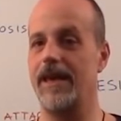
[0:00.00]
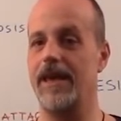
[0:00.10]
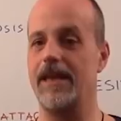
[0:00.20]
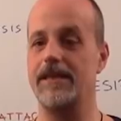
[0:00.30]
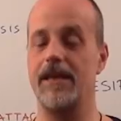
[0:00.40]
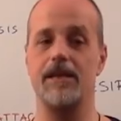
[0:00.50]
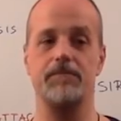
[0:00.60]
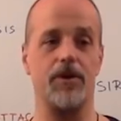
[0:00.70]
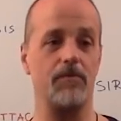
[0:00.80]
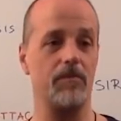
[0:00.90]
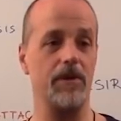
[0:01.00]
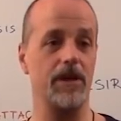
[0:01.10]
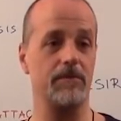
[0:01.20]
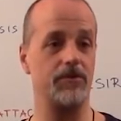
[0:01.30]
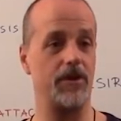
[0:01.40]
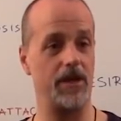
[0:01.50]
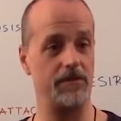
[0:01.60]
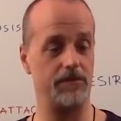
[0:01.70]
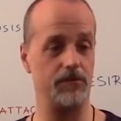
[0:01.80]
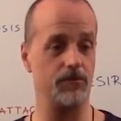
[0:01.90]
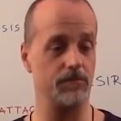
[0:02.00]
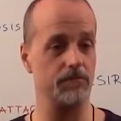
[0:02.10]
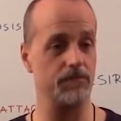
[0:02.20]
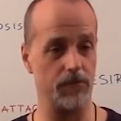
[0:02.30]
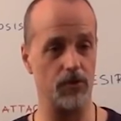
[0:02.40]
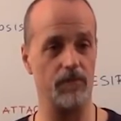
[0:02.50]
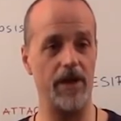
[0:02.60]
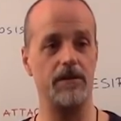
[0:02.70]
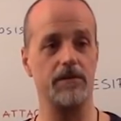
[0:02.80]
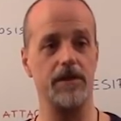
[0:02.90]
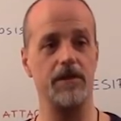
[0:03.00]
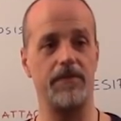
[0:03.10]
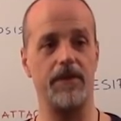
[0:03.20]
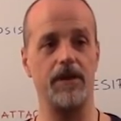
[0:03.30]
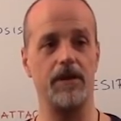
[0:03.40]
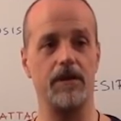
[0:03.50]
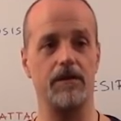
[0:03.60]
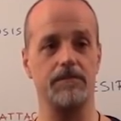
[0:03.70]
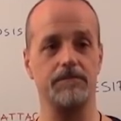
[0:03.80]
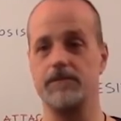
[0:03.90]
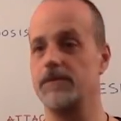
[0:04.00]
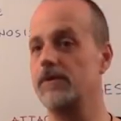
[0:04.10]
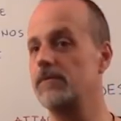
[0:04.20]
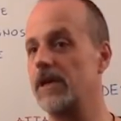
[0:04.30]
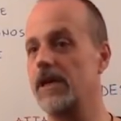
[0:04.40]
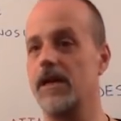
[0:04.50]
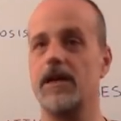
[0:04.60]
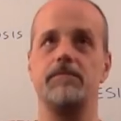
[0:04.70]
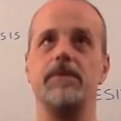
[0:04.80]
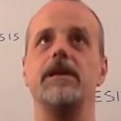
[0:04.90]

and then probably tried to go back to sleep thinking, oh my God,